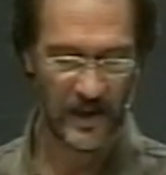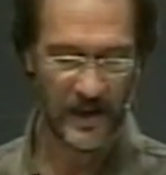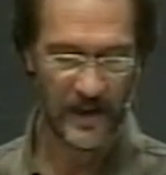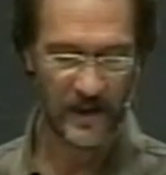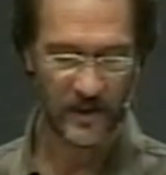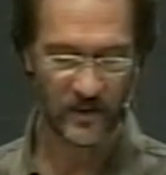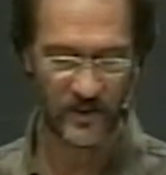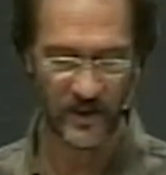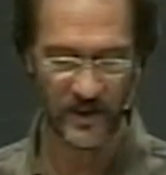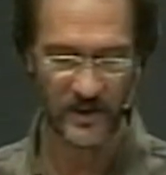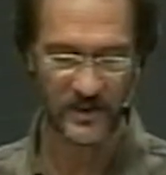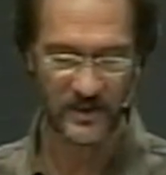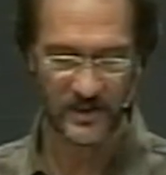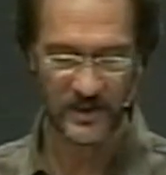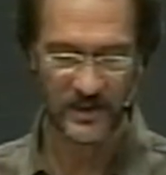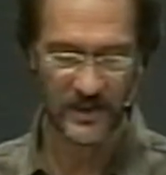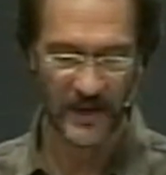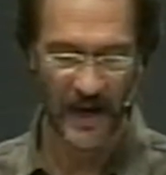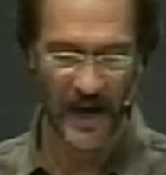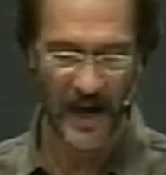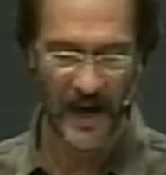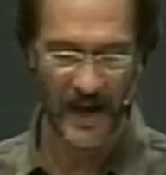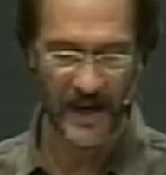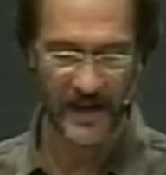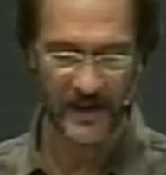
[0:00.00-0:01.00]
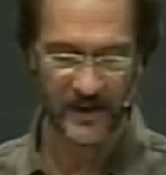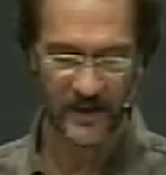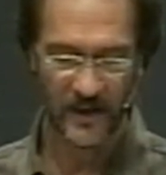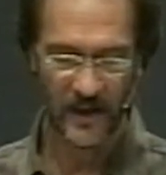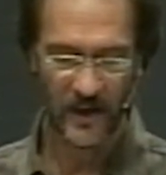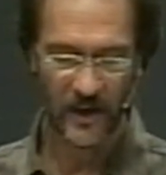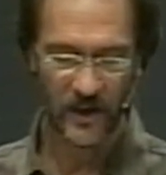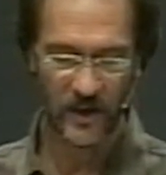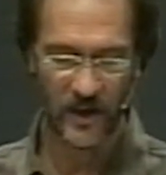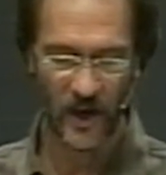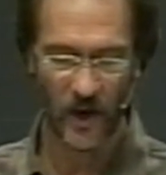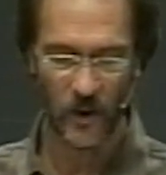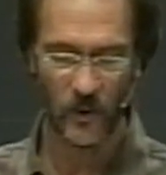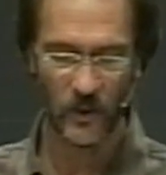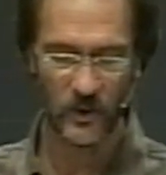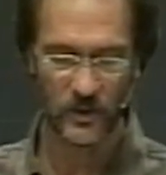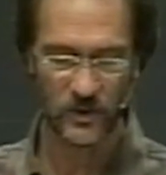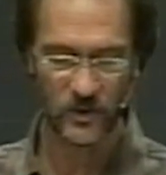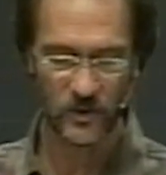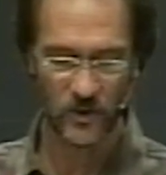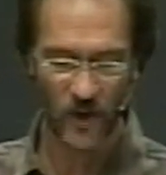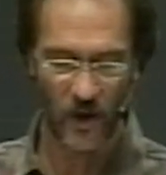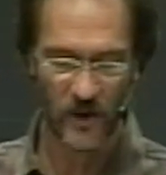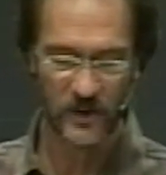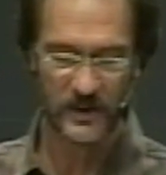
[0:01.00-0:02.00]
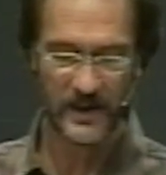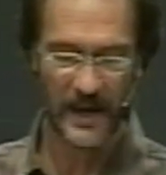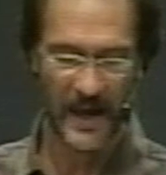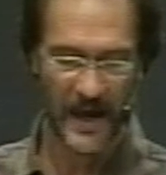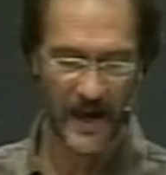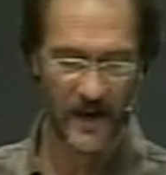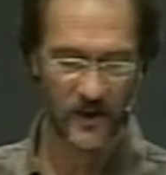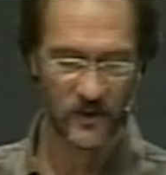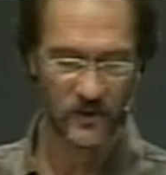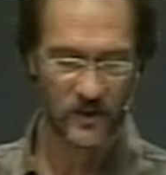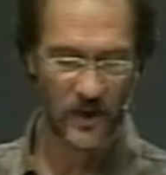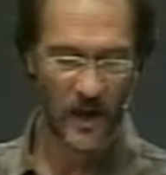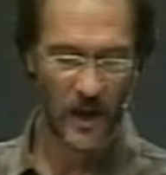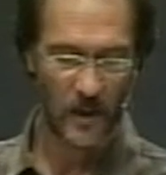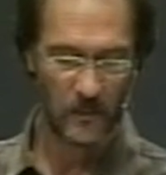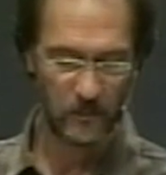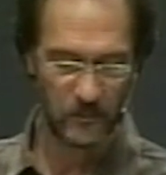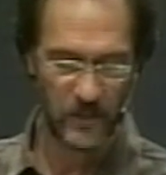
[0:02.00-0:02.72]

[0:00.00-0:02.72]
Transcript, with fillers: This kind goeth not out